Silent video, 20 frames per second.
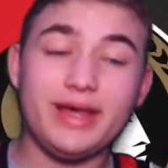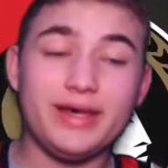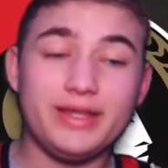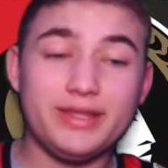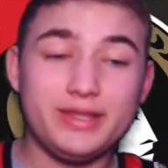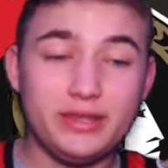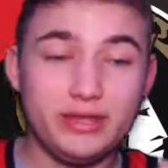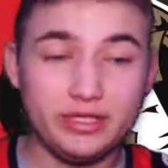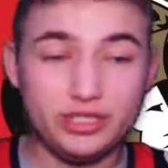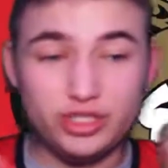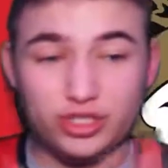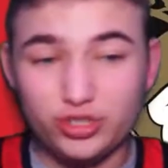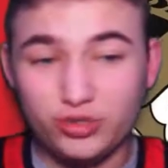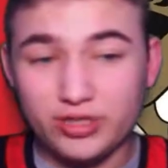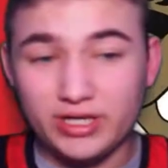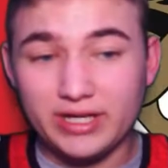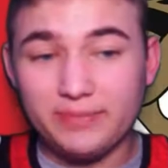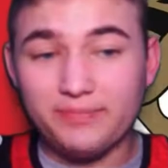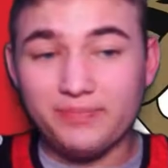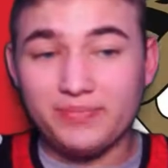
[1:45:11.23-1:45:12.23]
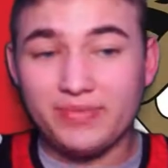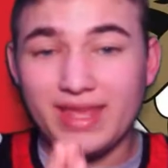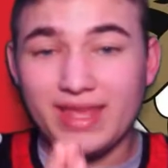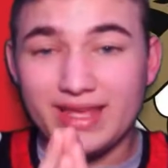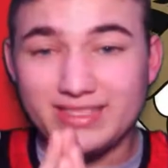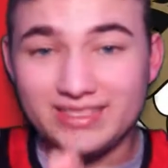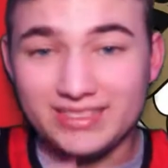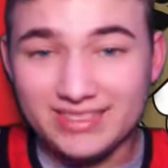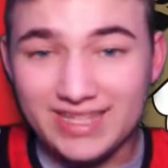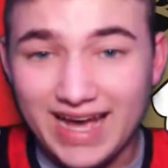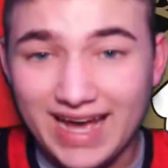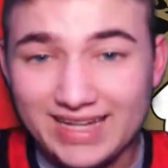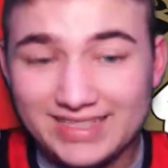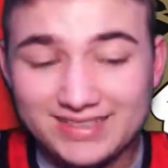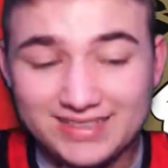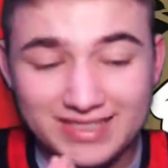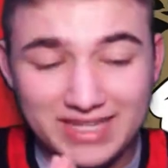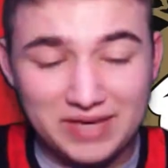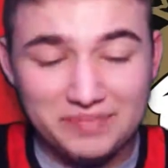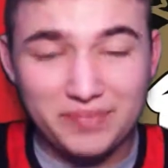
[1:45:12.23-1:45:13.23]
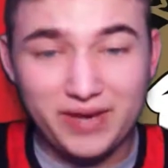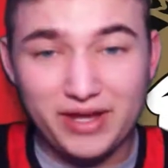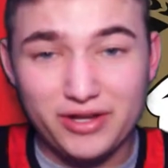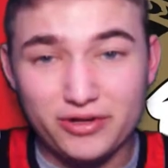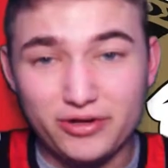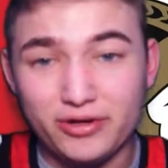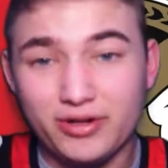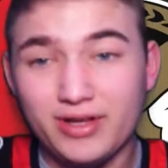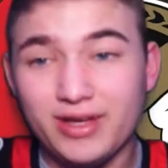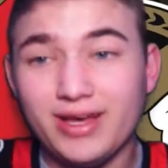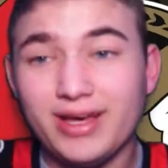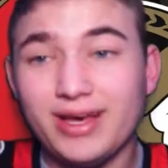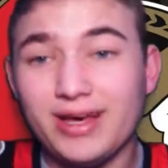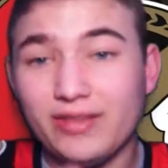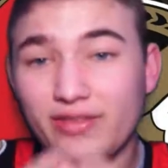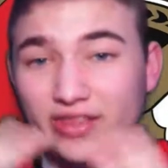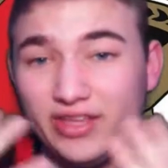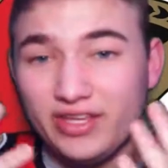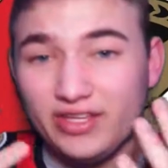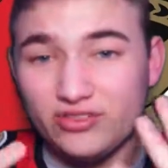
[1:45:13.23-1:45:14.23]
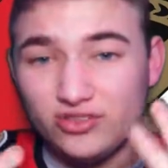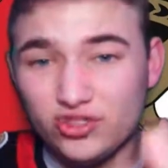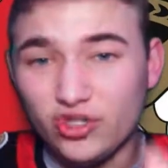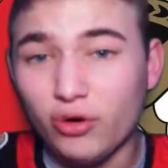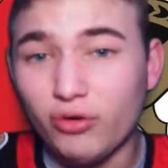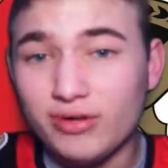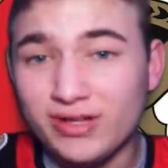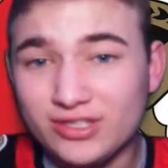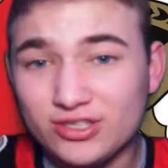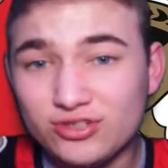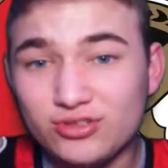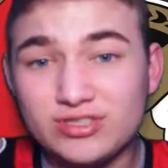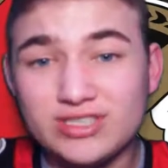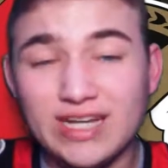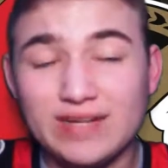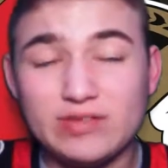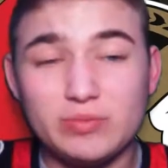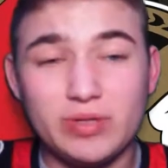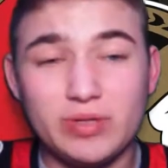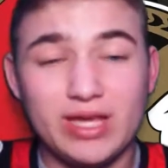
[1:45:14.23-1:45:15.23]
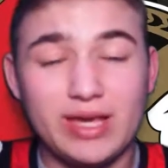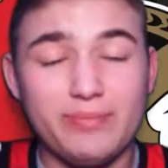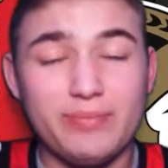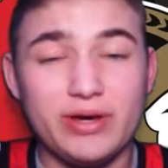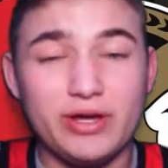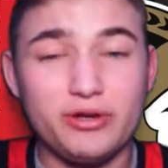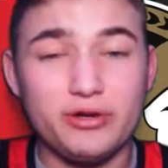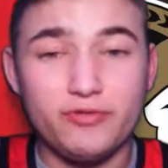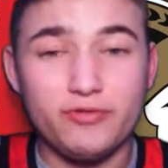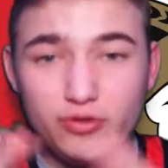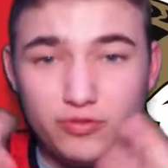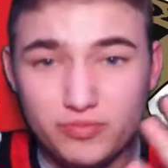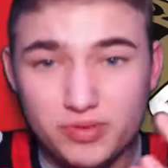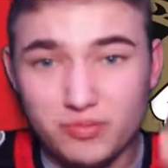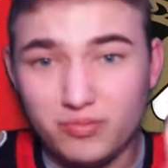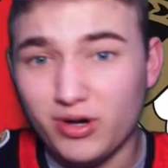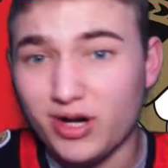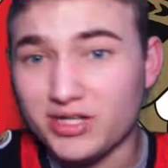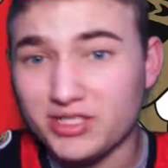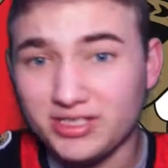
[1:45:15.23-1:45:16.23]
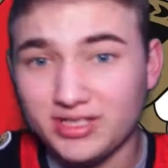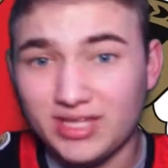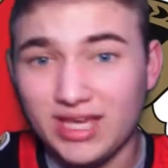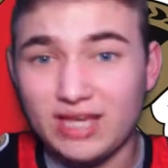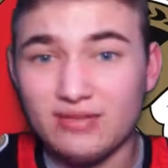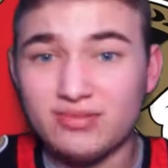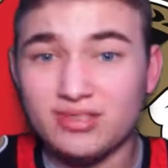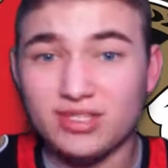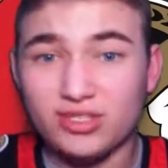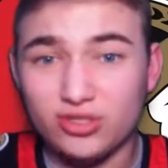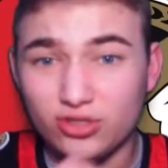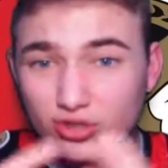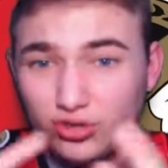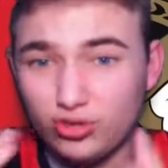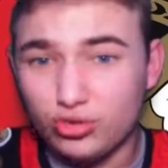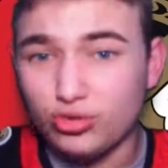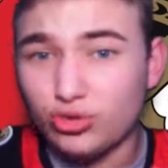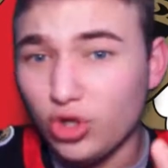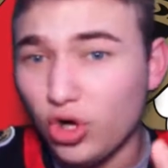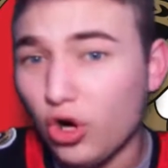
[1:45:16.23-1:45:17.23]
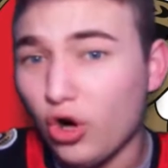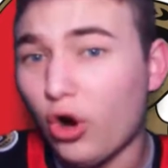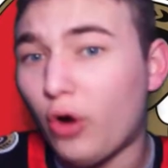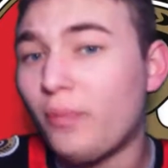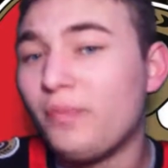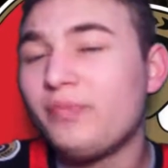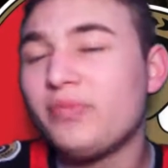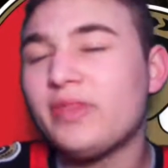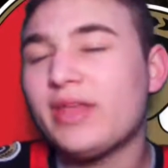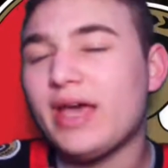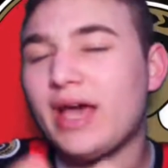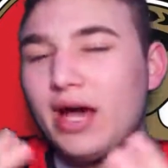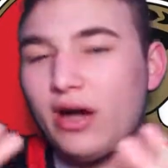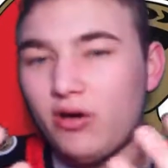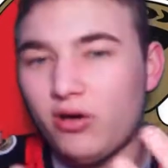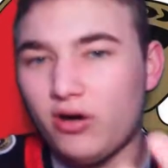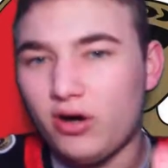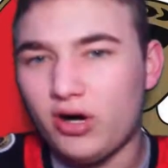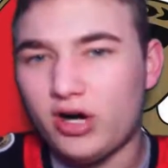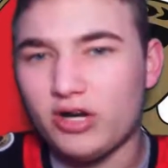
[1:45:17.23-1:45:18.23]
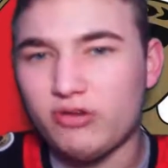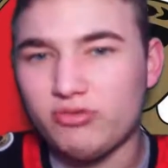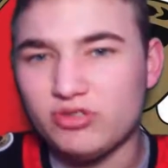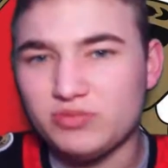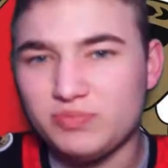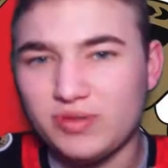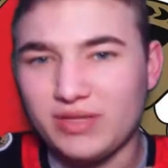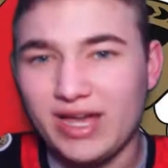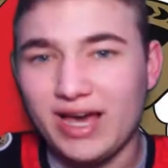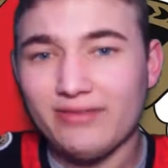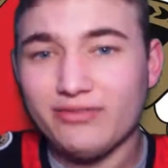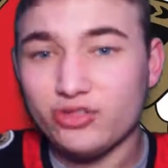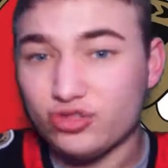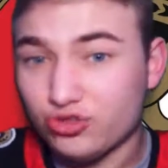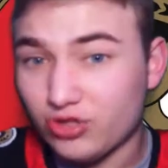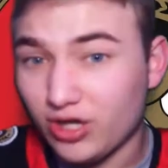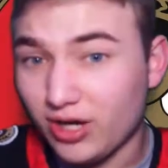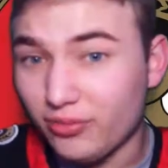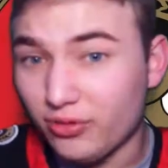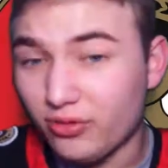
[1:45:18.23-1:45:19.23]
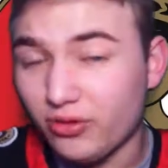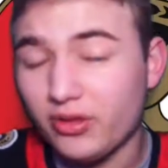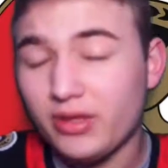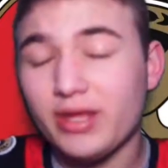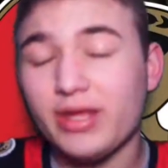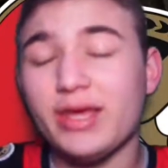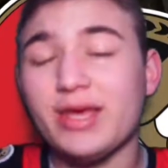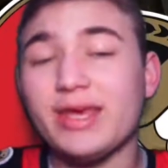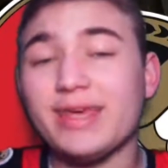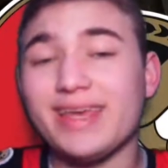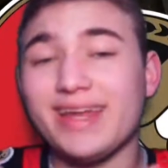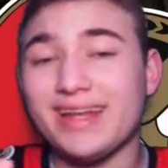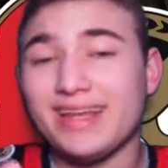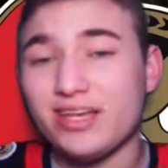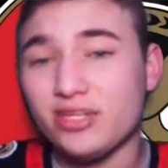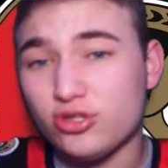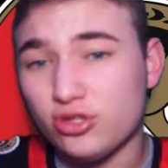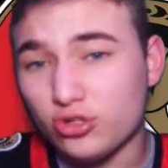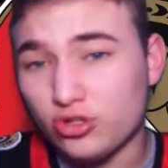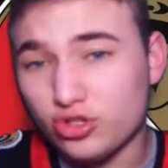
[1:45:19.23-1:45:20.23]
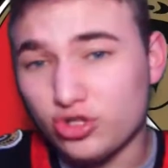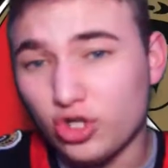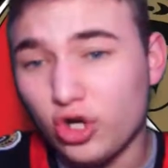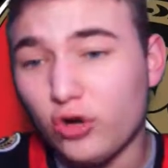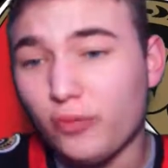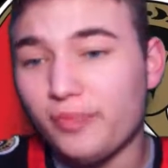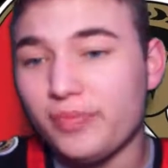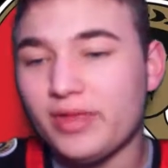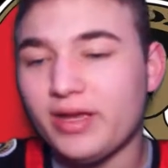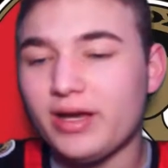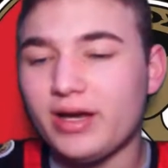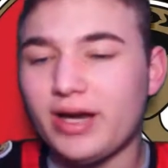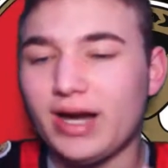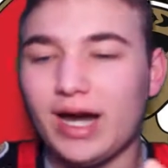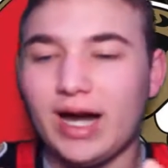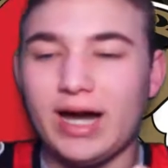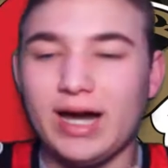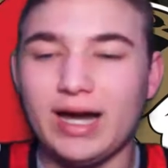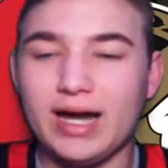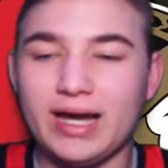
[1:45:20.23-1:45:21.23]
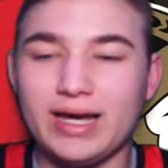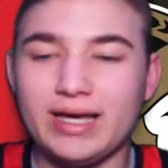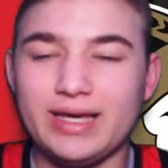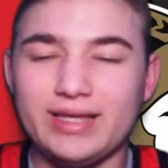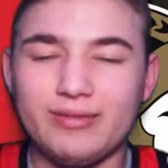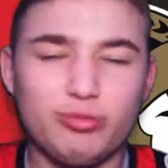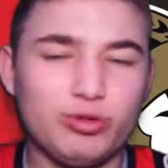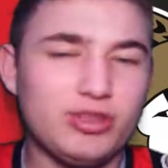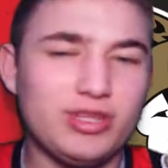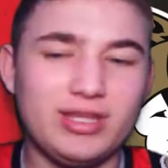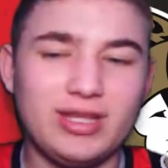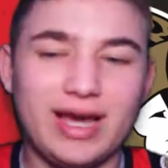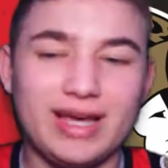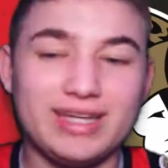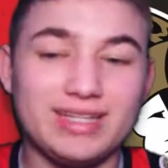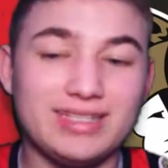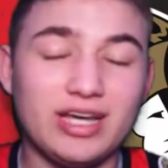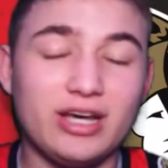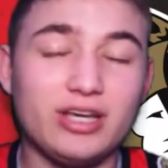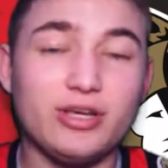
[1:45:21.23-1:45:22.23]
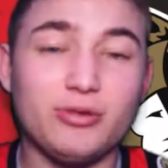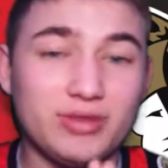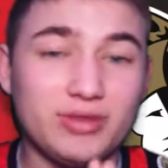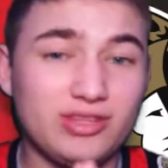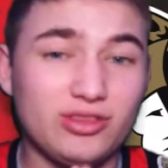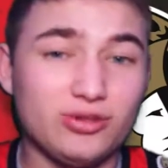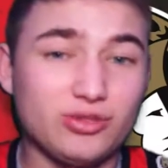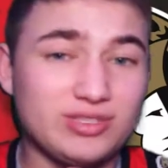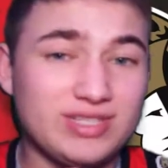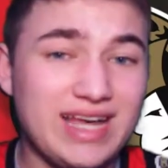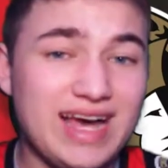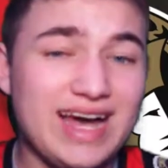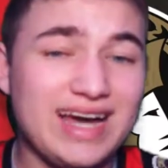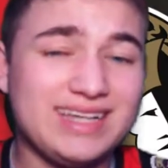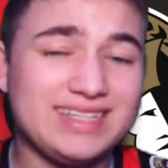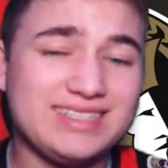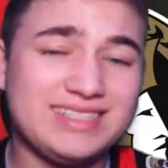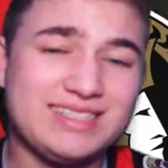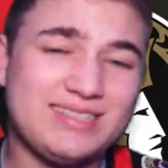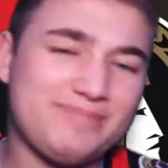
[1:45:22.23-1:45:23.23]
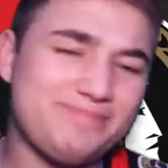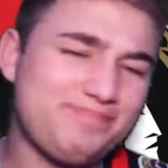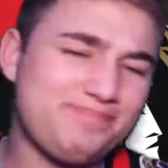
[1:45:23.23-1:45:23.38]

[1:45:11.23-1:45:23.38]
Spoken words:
the shooting just has to get better. The zone entries have to get better. If you've been watching the games tonight, you know how Ottawa's been having trouble getting into the zone. And I can tell you within those last